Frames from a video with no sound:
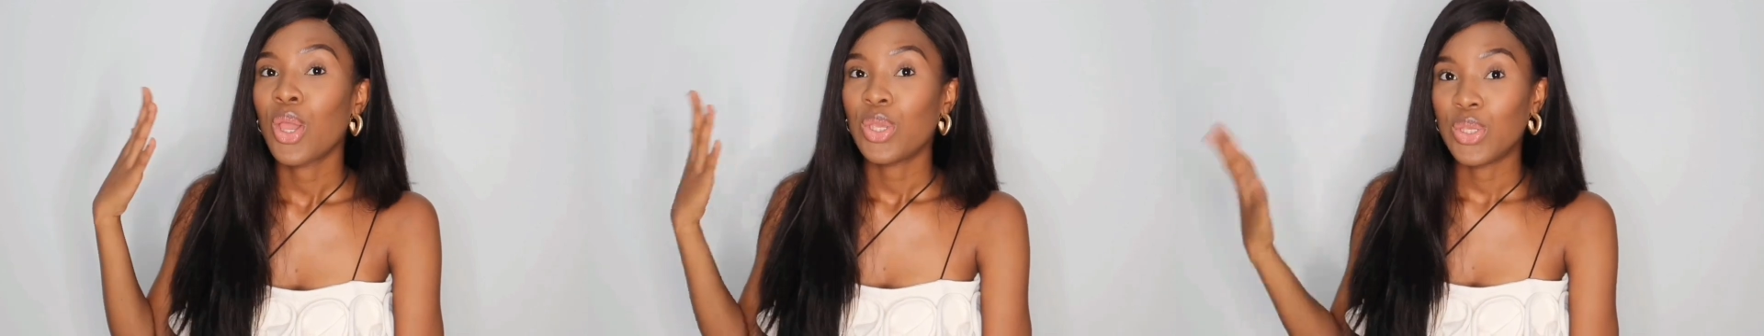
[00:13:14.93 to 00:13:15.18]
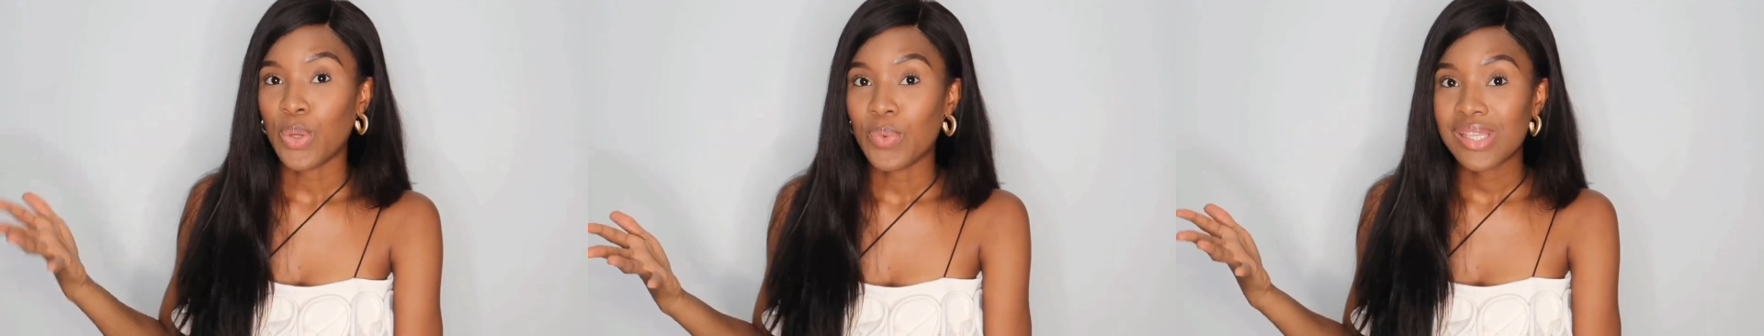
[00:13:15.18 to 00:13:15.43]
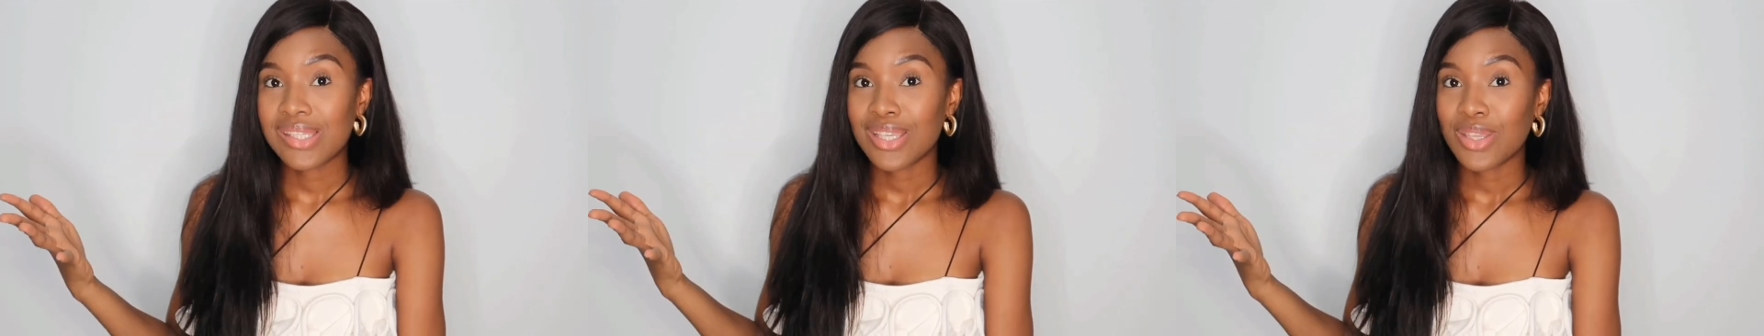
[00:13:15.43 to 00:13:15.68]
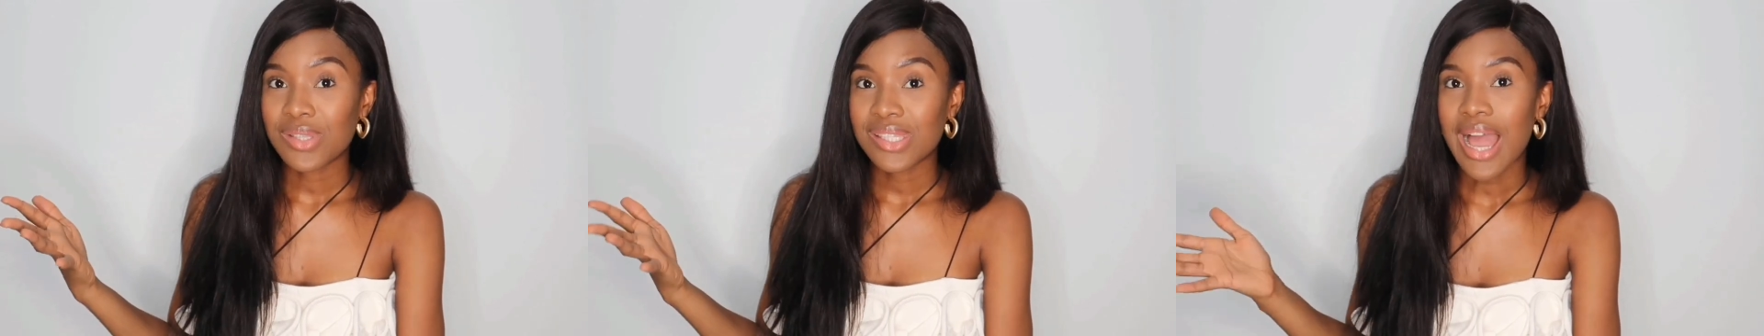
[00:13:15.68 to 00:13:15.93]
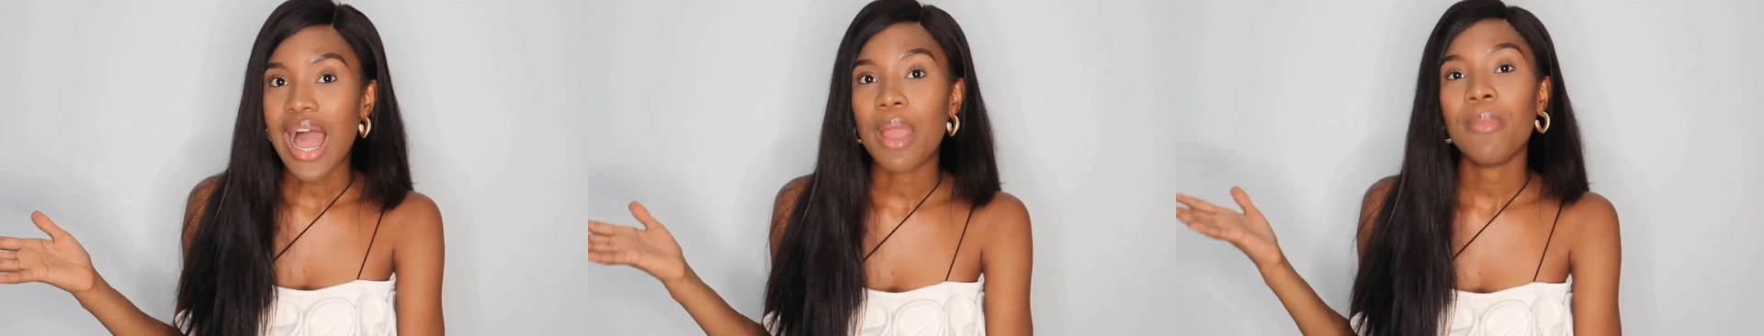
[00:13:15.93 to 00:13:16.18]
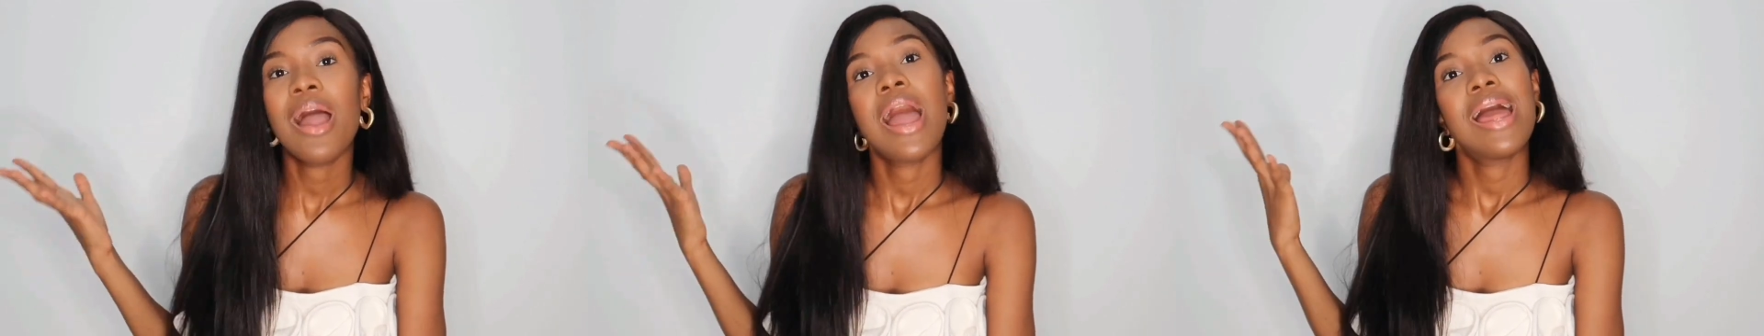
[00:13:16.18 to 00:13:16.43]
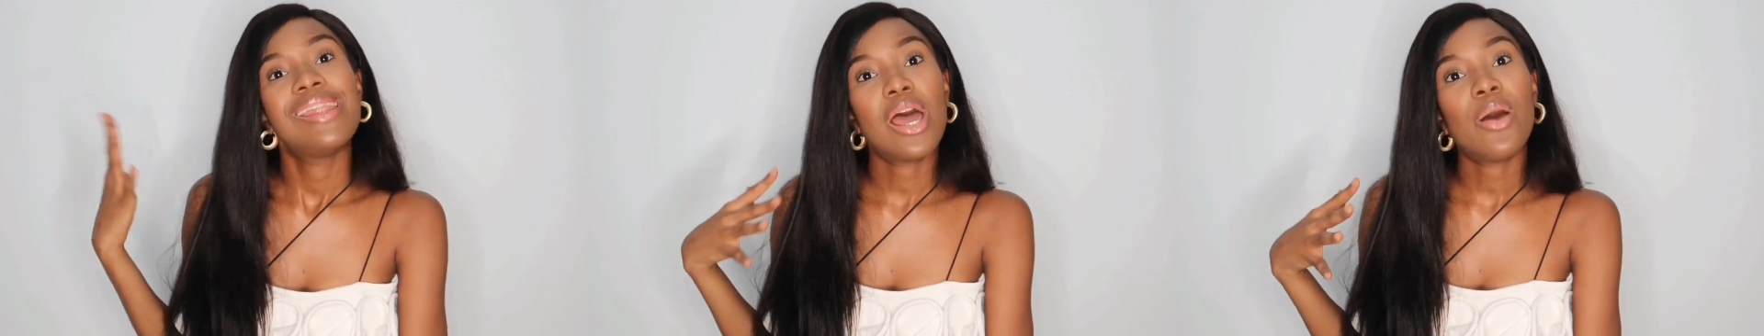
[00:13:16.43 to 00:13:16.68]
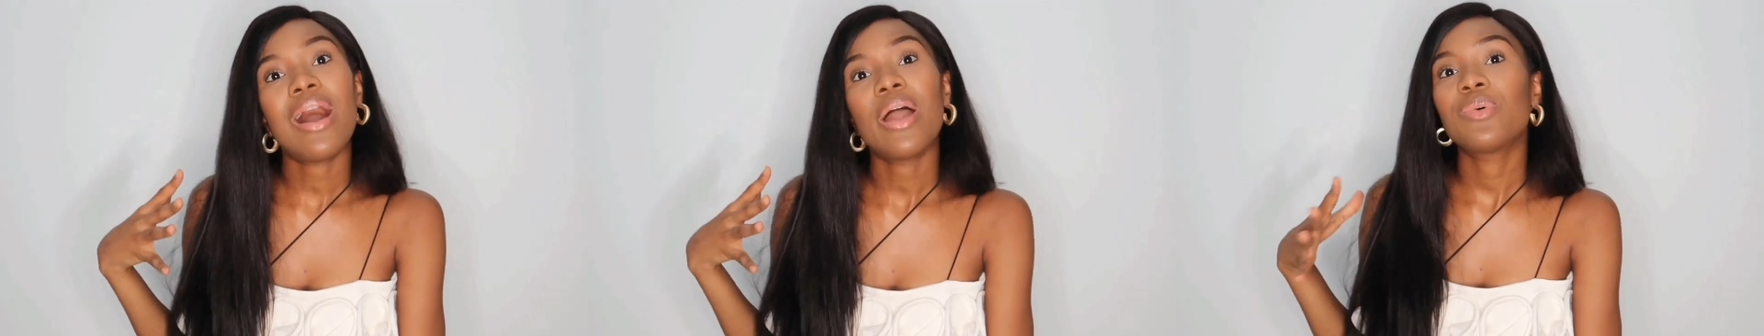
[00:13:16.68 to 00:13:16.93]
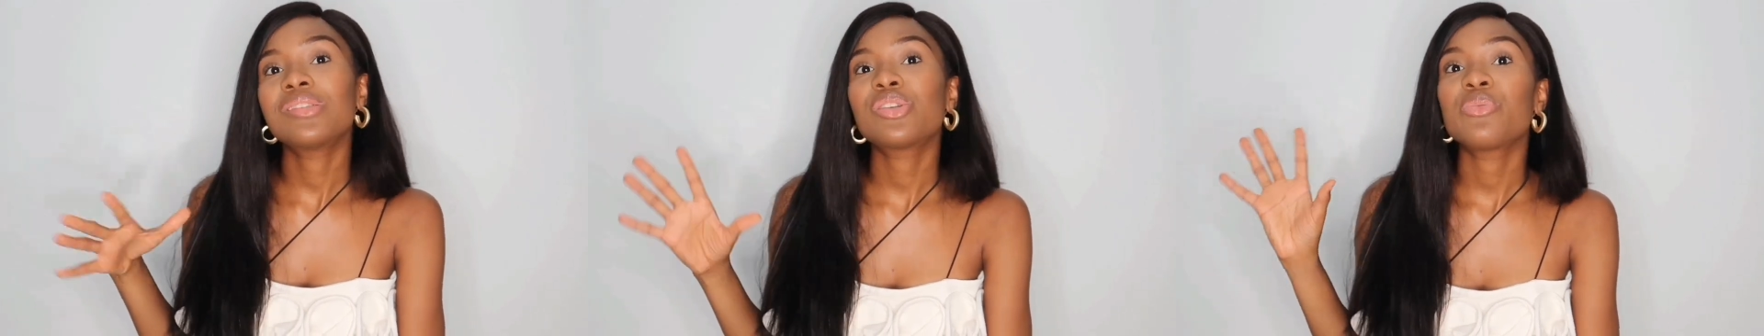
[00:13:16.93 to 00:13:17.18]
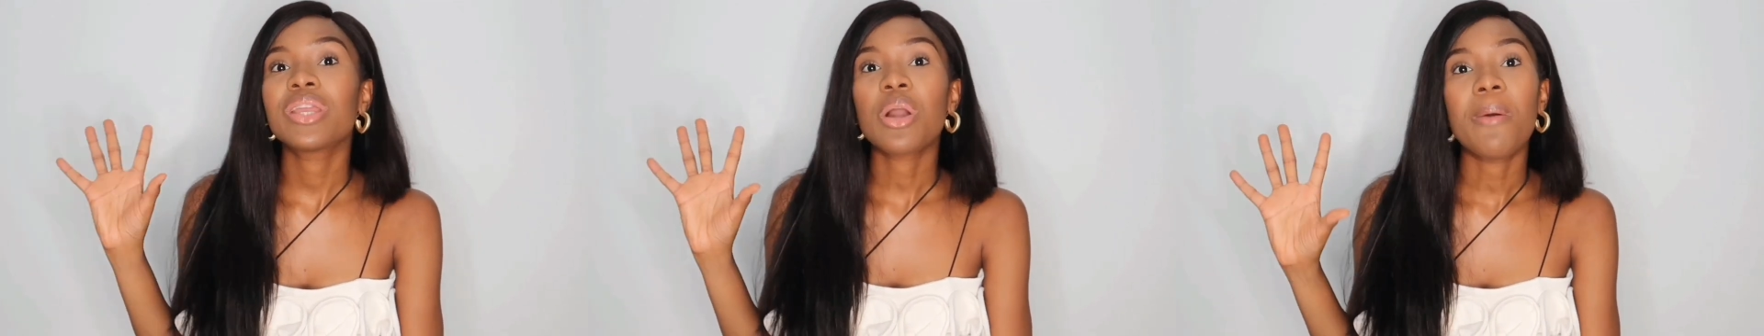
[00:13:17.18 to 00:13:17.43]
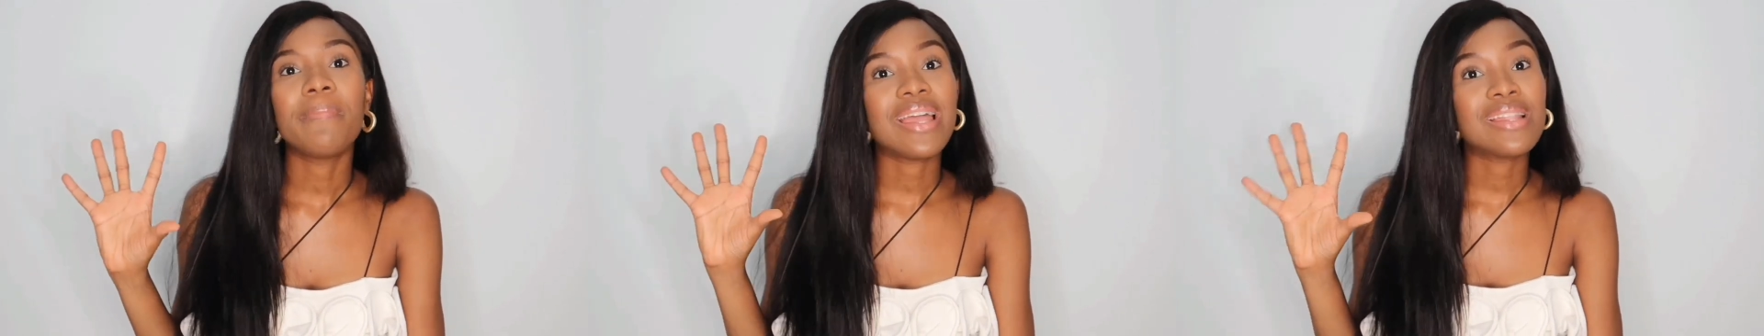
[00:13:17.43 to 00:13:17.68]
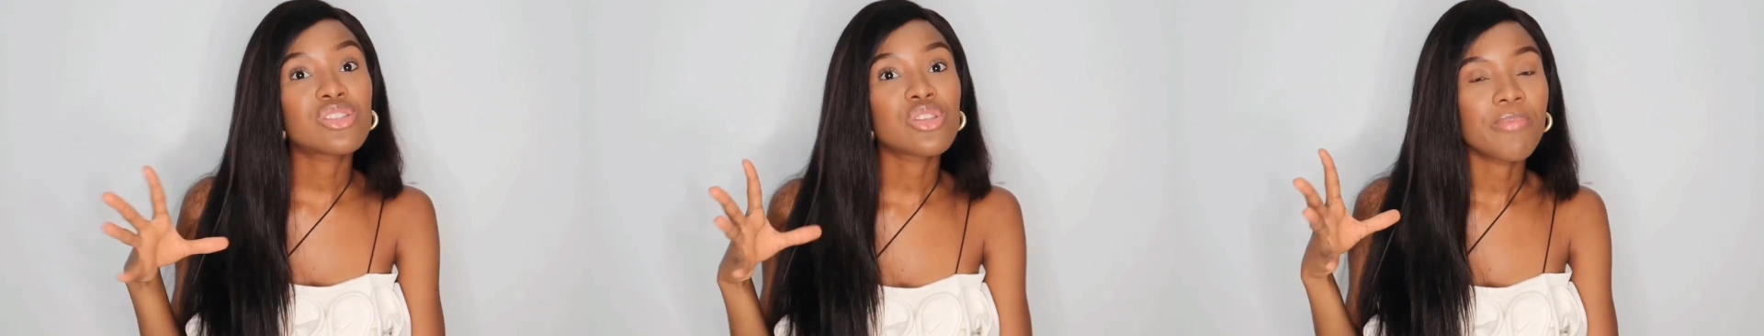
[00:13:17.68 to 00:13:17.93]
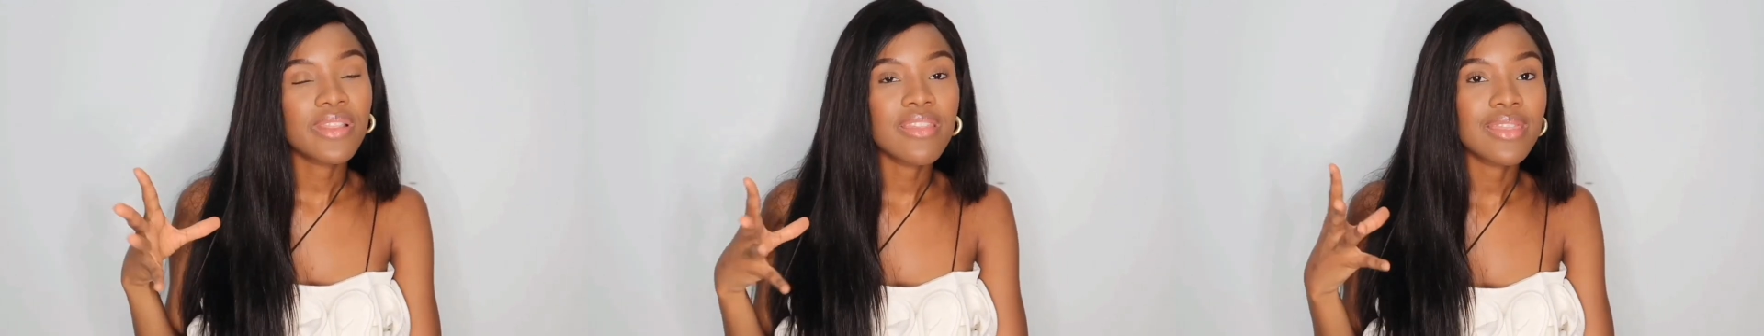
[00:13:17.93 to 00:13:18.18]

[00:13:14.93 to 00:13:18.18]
You're wasting your time. Now I want to recommend something